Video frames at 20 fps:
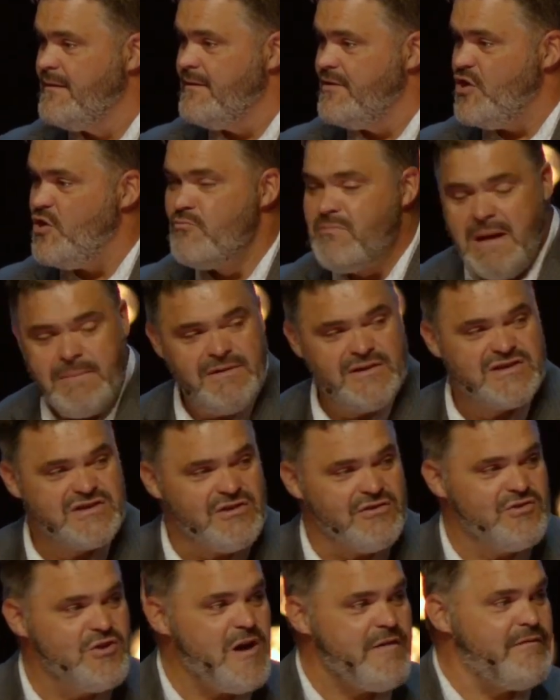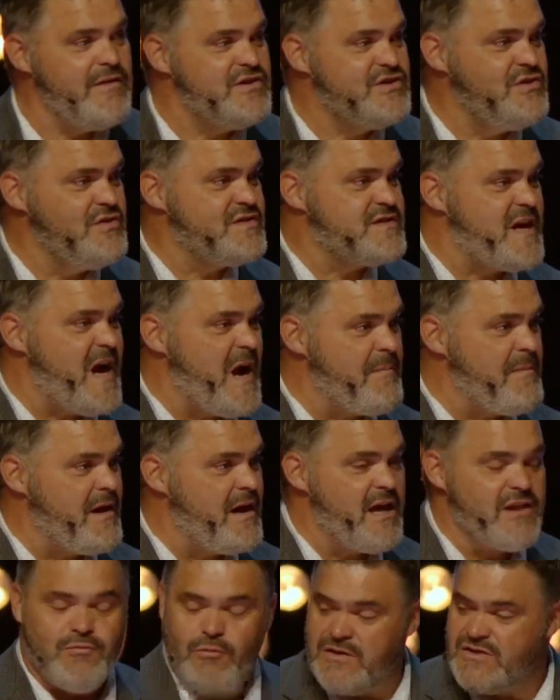You made me so nervous. You scared me to
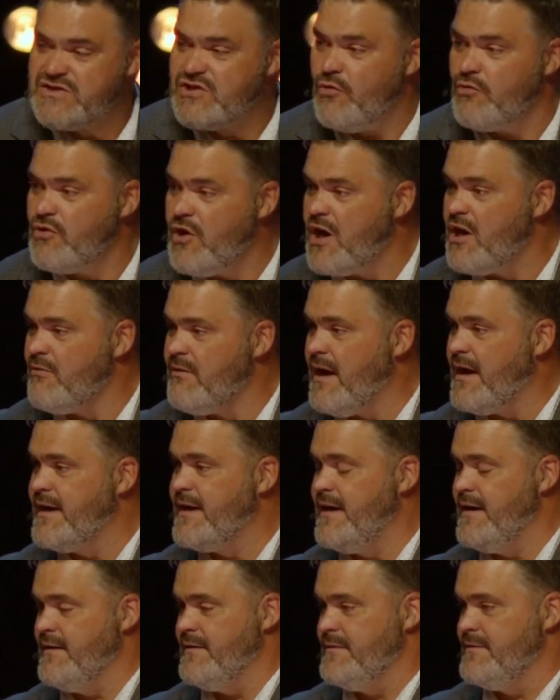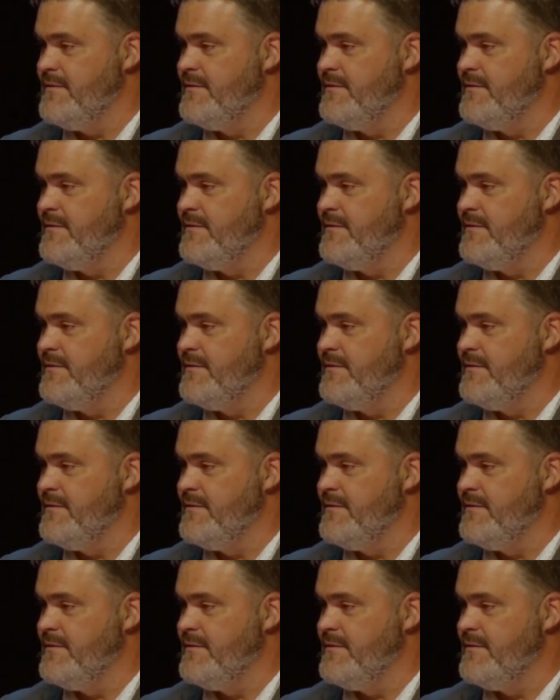death. What's going on around here?